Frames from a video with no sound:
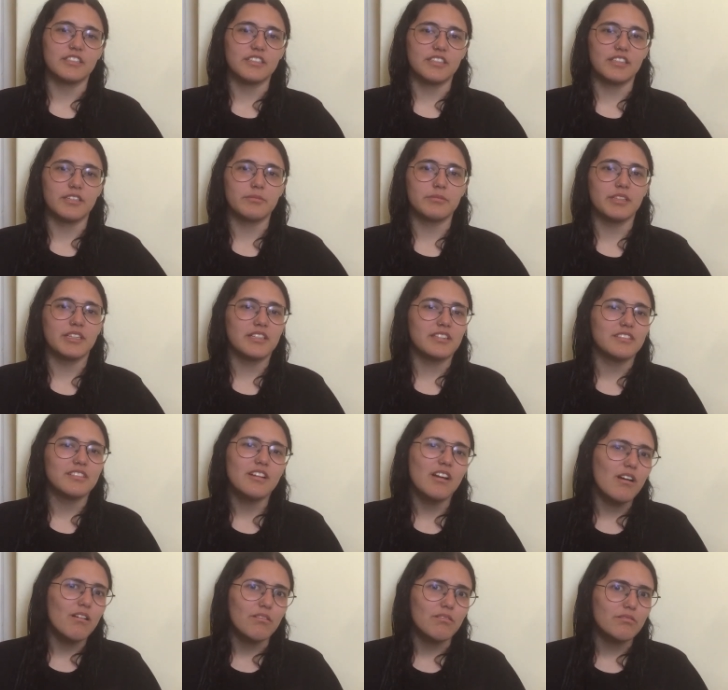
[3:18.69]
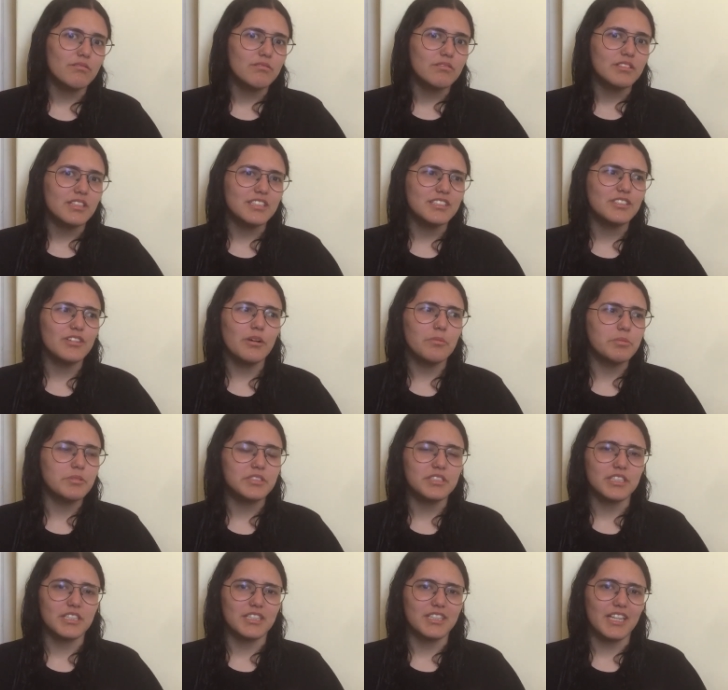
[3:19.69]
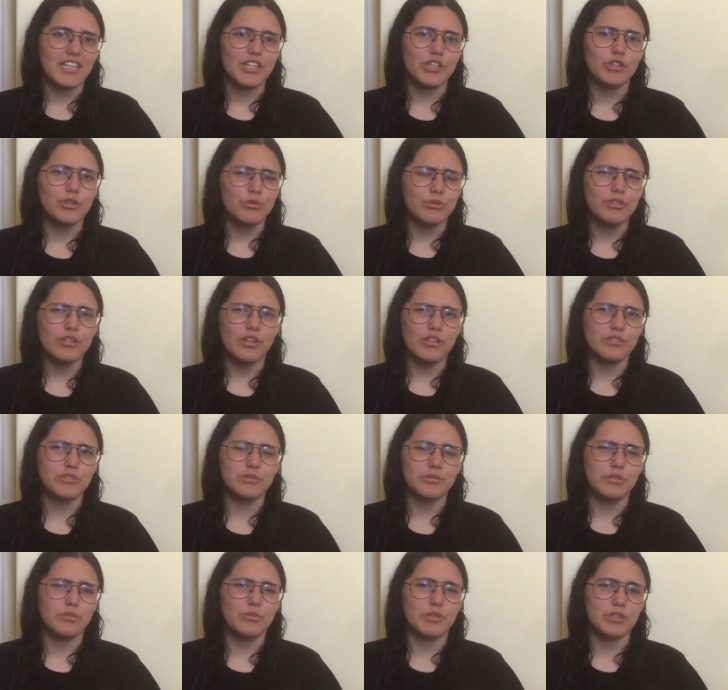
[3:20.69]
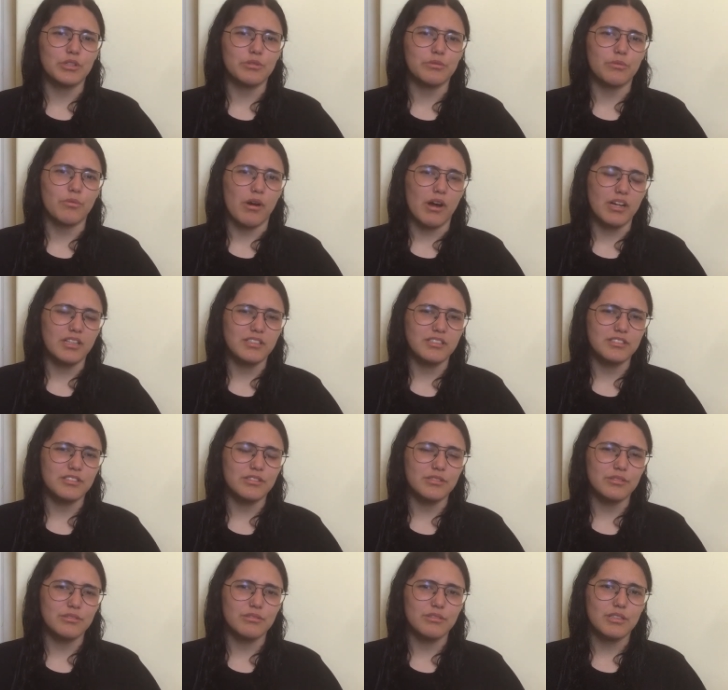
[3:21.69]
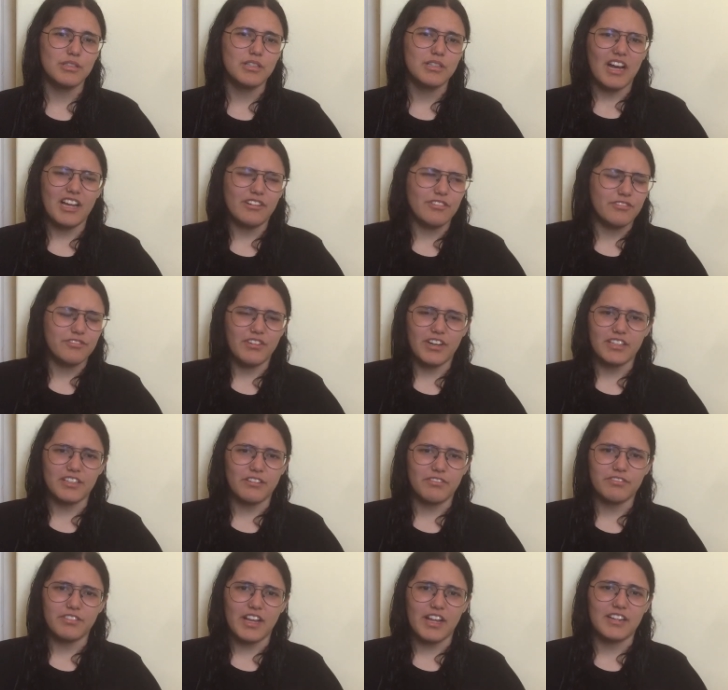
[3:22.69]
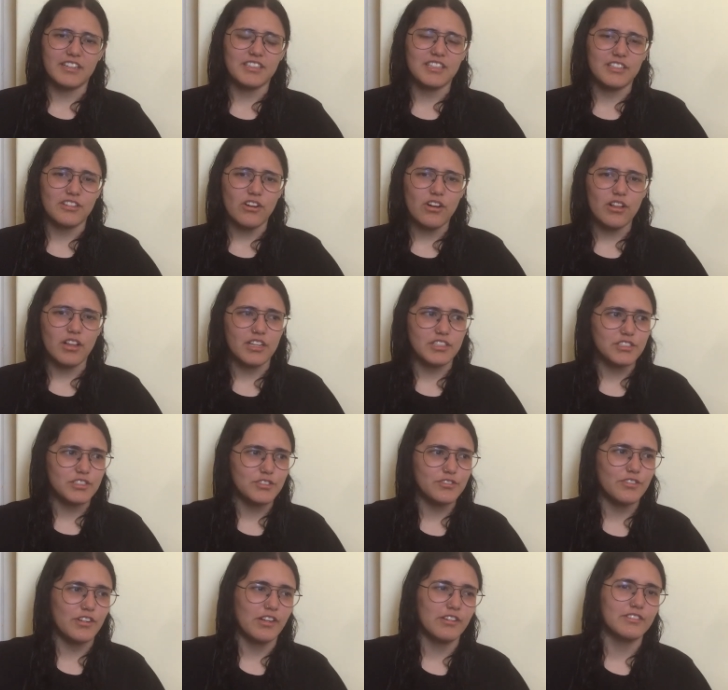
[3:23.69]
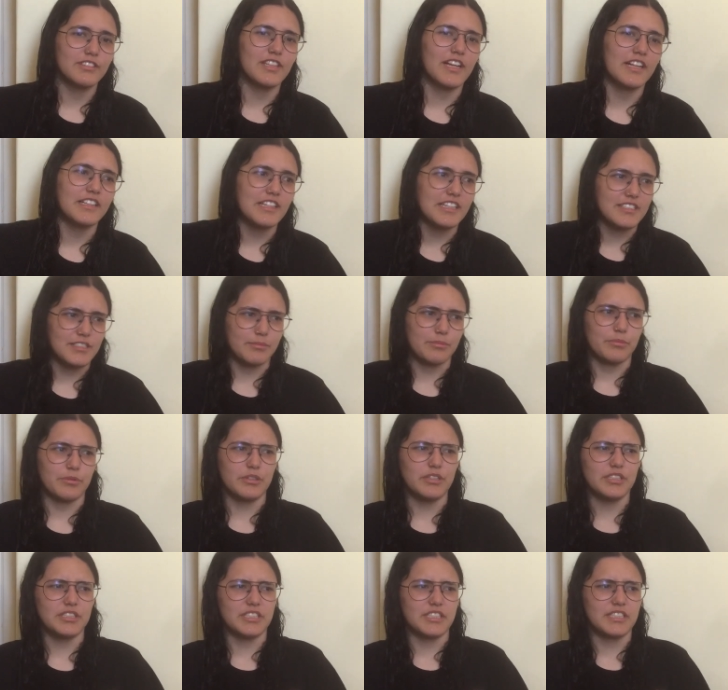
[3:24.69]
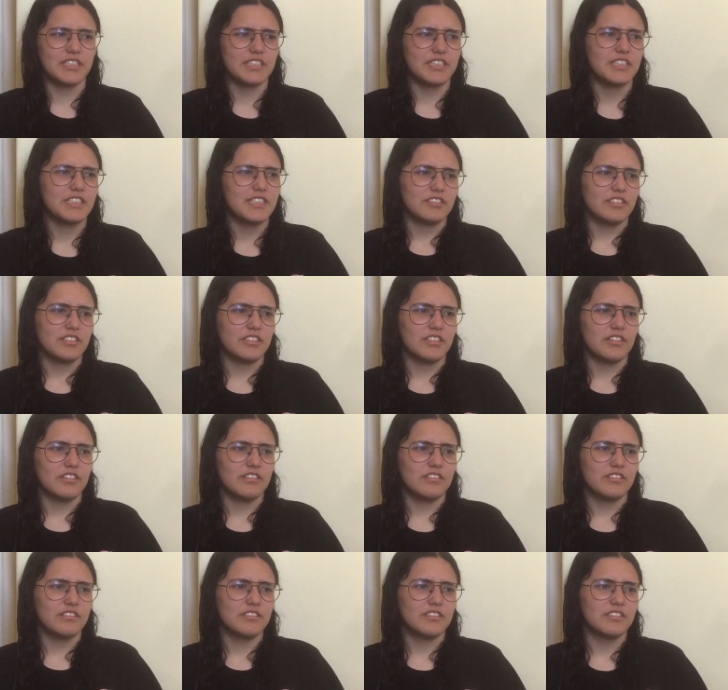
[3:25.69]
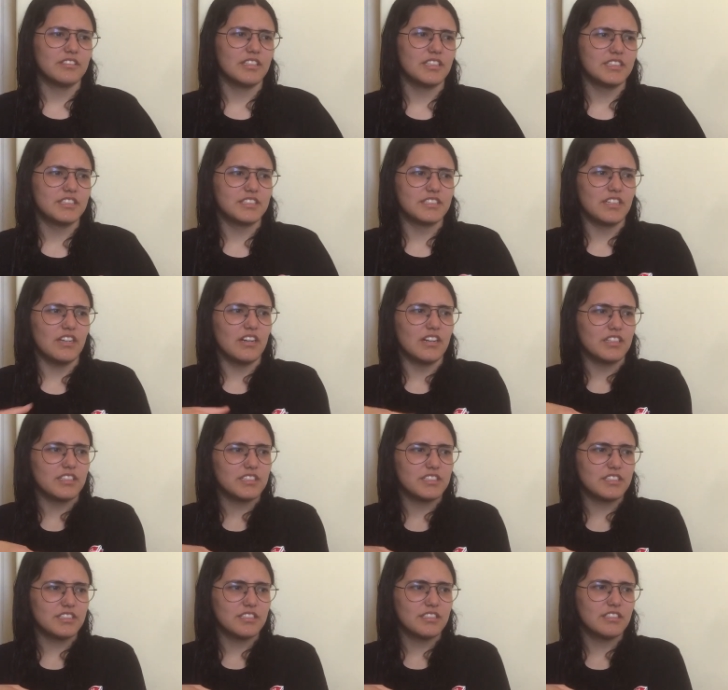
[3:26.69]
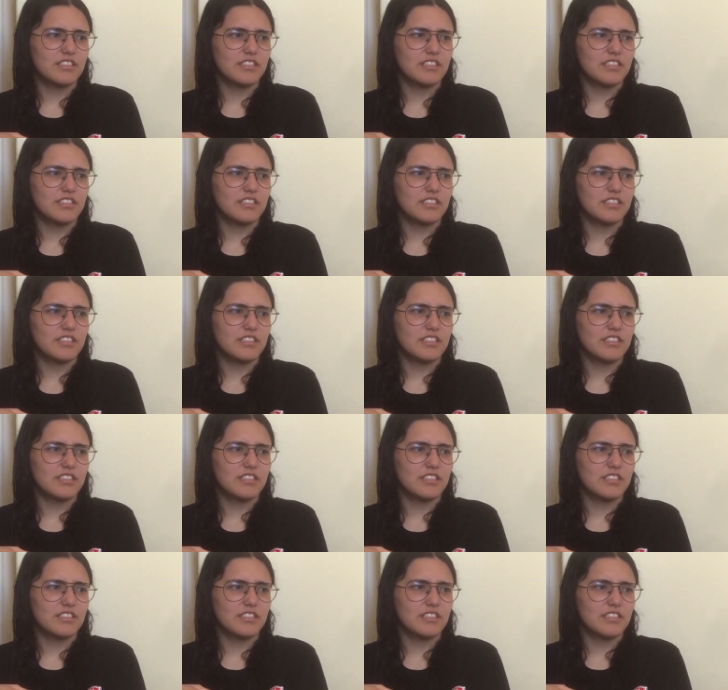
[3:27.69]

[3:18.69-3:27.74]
And I'm like, no, that's the opposite. Like you not doing what you want to do. I don't find that flattering at all. I just found that as a burden, you know, it sucks.